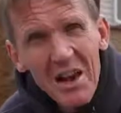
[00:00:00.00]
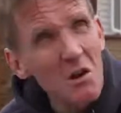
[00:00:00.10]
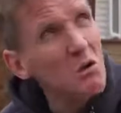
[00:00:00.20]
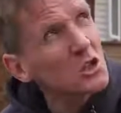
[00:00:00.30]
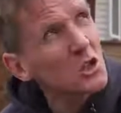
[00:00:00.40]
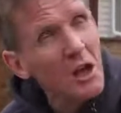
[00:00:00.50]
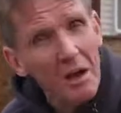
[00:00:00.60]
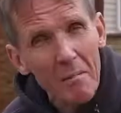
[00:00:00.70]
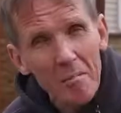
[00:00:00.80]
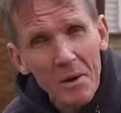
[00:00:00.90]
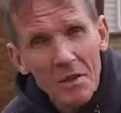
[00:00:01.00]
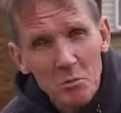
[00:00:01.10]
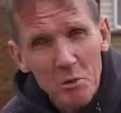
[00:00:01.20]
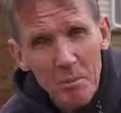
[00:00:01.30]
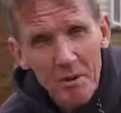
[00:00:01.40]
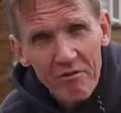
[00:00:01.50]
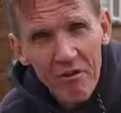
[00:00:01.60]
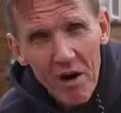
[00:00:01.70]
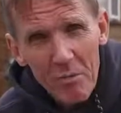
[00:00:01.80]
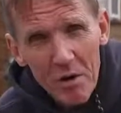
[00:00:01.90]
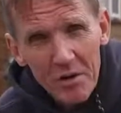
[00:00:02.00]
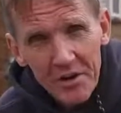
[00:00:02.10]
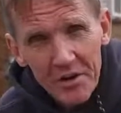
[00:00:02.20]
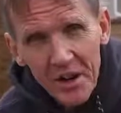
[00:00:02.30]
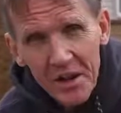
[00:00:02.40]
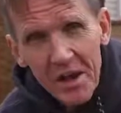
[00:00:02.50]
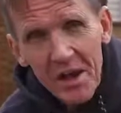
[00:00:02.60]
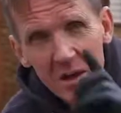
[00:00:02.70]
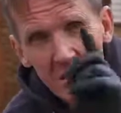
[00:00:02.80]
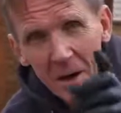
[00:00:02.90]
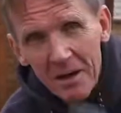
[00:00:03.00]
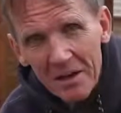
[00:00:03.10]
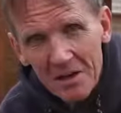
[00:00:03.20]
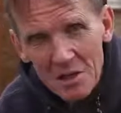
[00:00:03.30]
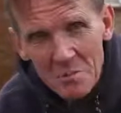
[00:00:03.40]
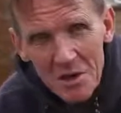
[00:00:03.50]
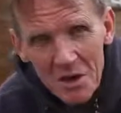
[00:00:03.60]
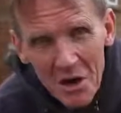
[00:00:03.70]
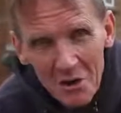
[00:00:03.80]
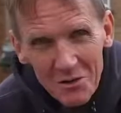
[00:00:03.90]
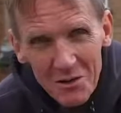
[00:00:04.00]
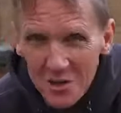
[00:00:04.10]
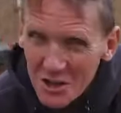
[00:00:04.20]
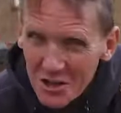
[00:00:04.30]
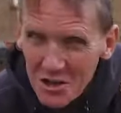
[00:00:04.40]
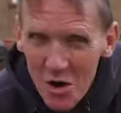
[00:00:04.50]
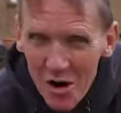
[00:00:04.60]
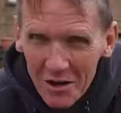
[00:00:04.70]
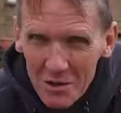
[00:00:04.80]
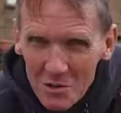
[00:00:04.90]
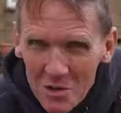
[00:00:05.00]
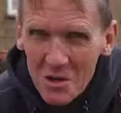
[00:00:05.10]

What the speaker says: Looks like I'm blessed with a bit of fine weather today, but it doesn't mean you can't use it in the dryer, of course.